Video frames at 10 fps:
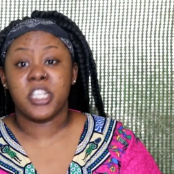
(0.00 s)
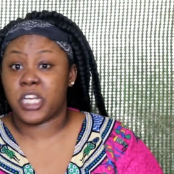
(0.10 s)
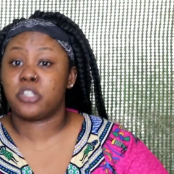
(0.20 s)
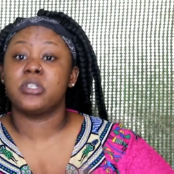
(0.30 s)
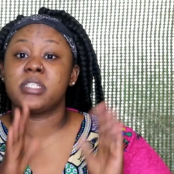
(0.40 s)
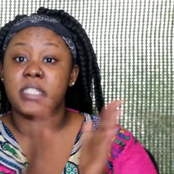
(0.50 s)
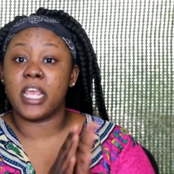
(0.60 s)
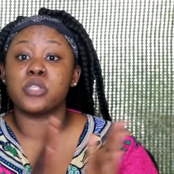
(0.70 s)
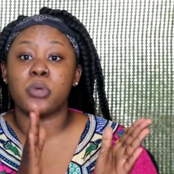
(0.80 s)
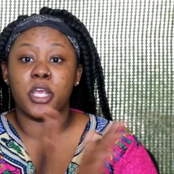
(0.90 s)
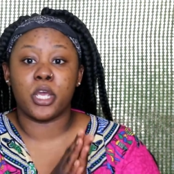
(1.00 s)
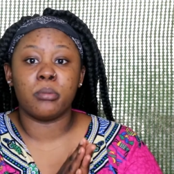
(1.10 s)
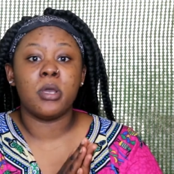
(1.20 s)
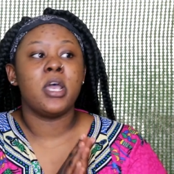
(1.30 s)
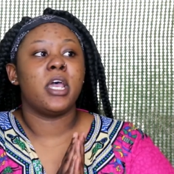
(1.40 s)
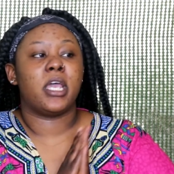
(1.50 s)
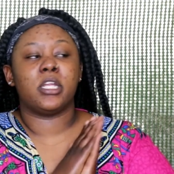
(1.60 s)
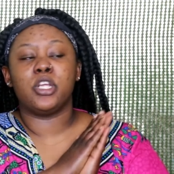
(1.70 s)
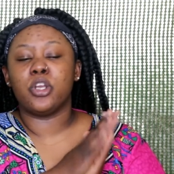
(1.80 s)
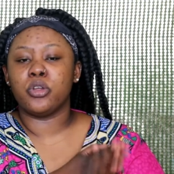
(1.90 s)
She actually stays with him
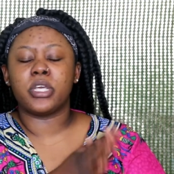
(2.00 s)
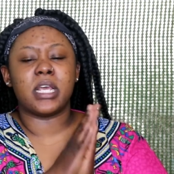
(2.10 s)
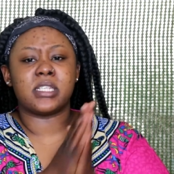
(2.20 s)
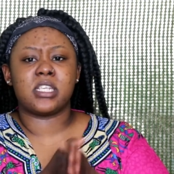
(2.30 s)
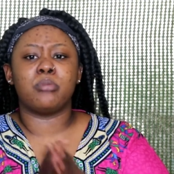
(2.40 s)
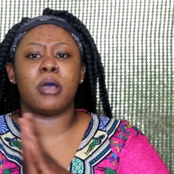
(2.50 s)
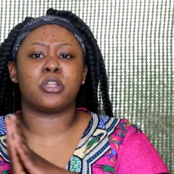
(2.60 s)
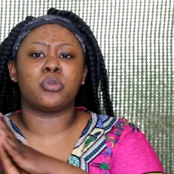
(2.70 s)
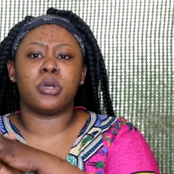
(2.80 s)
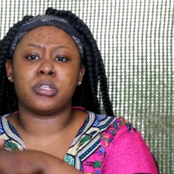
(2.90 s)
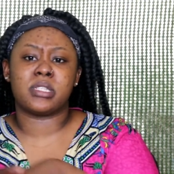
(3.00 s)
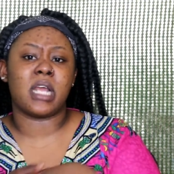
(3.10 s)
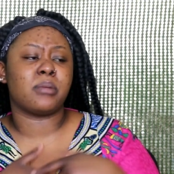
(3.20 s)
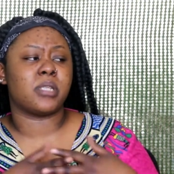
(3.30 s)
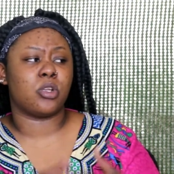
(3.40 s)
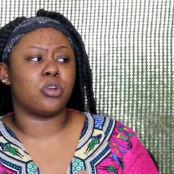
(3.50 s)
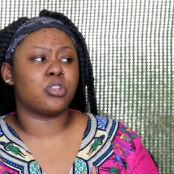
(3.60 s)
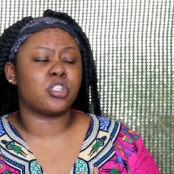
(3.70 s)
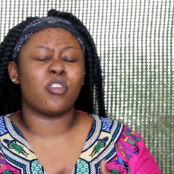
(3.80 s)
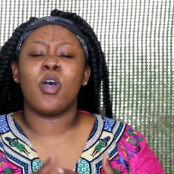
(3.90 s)
and you know, you can see back through her snaps and all
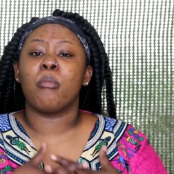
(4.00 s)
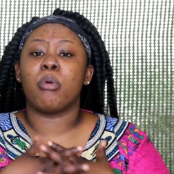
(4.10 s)
the stuff.